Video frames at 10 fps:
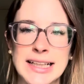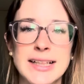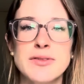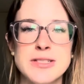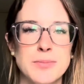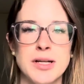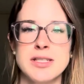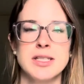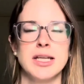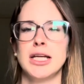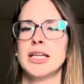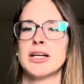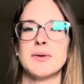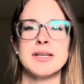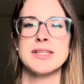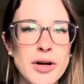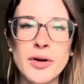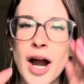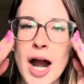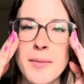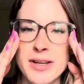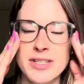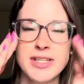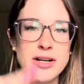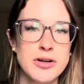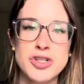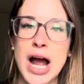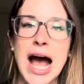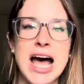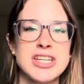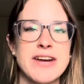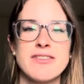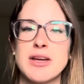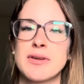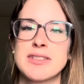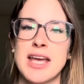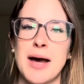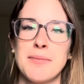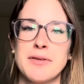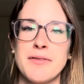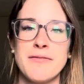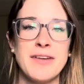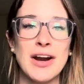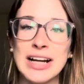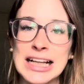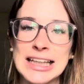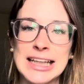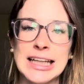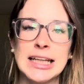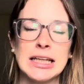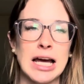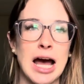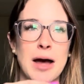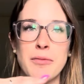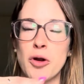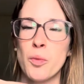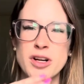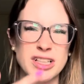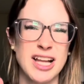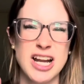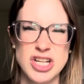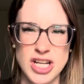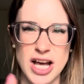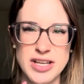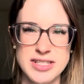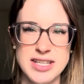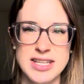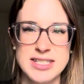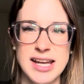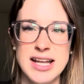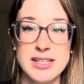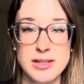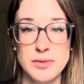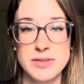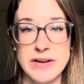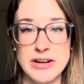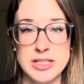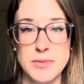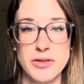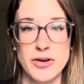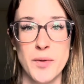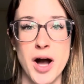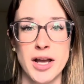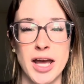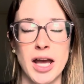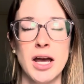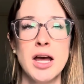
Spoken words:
it was pristine. There was zero garbage, zero trash. Everything was kept very clean. There weren't a lot of shells in the sand, so it was very smooth for walking.